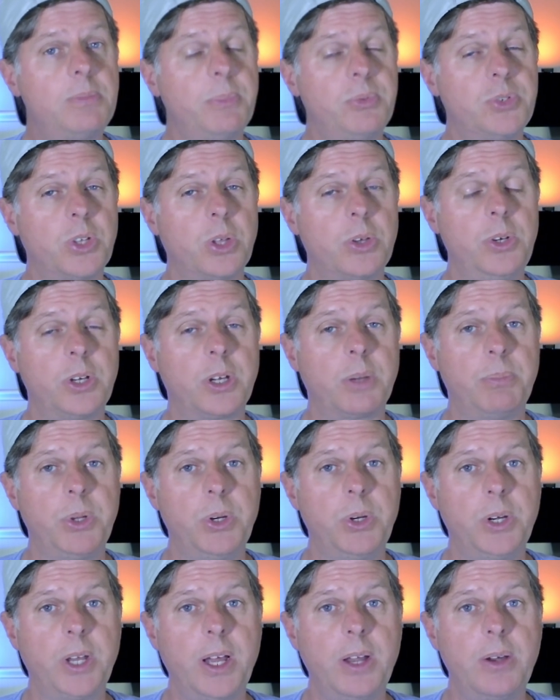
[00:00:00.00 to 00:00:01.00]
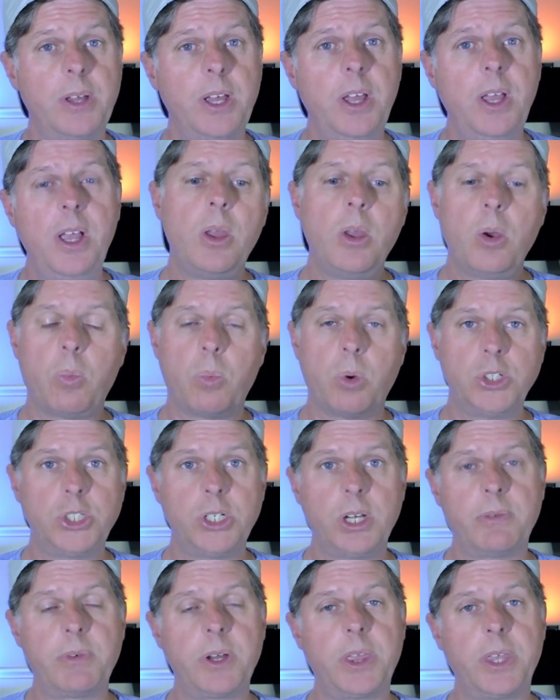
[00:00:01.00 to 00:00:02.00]
slow your computer down. Once
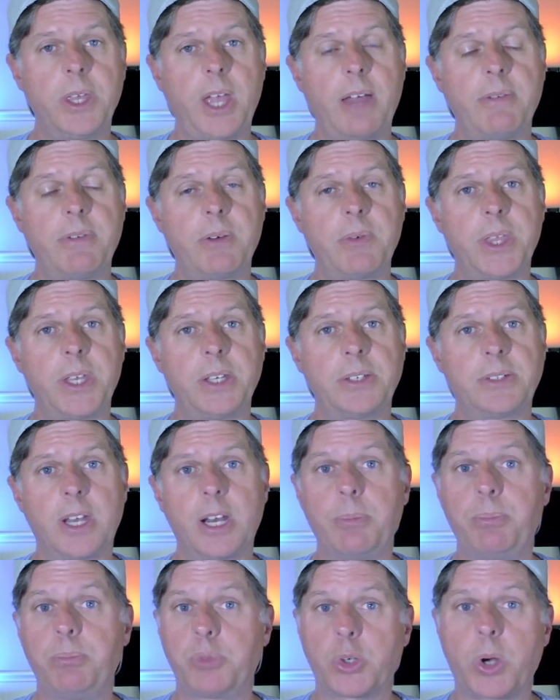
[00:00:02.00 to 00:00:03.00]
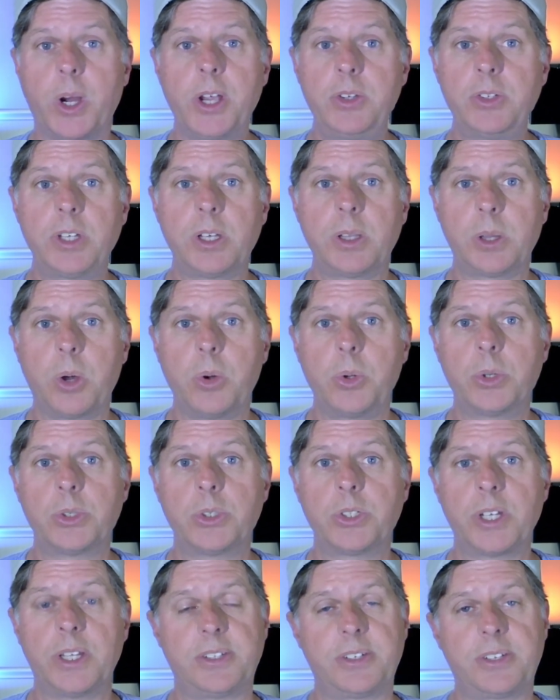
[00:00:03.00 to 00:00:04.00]
you have everything set up, try using loaders
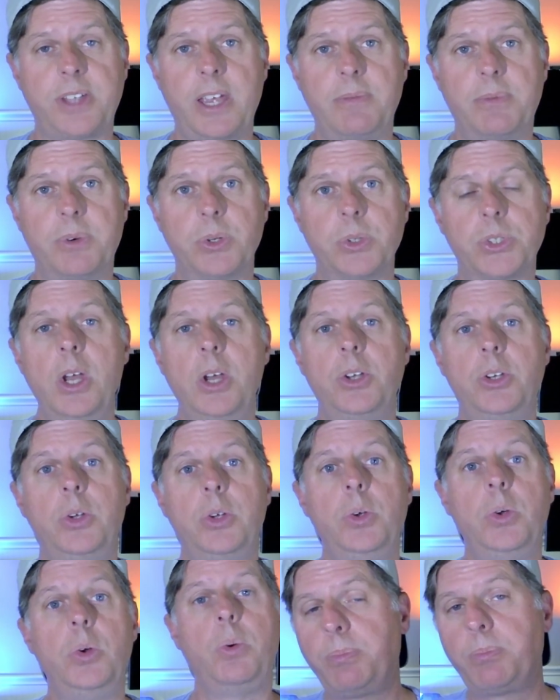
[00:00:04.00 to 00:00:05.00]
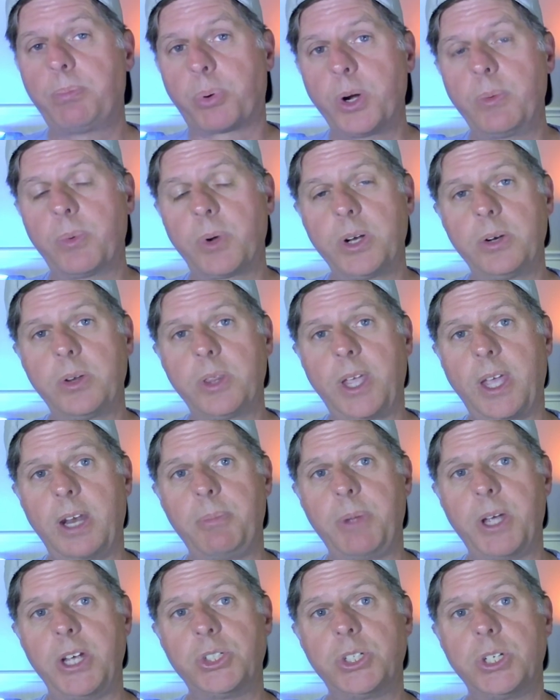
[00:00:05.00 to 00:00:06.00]
and savers to pre-render the
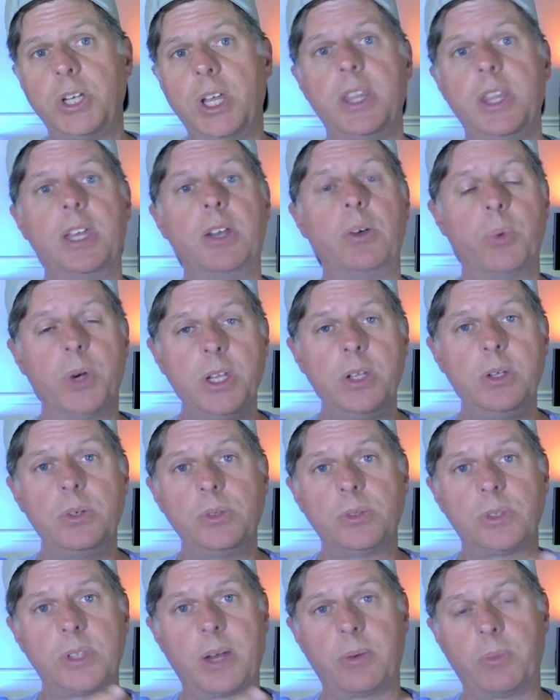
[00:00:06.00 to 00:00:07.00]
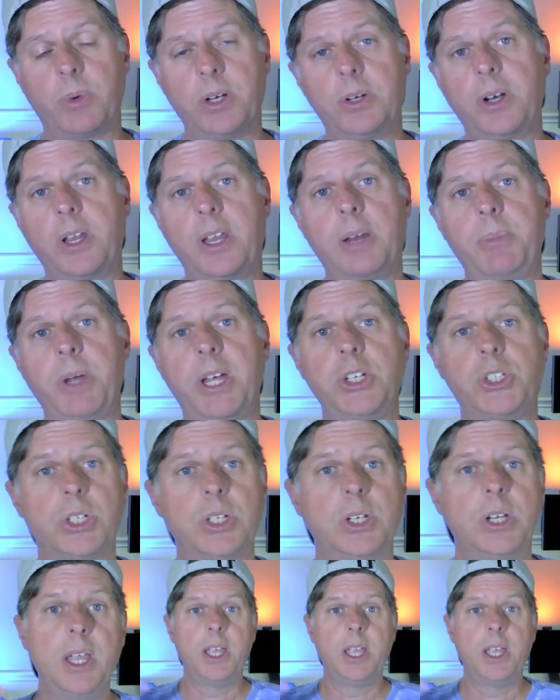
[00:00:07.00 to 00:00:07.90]
animation and then reuse that rendered animation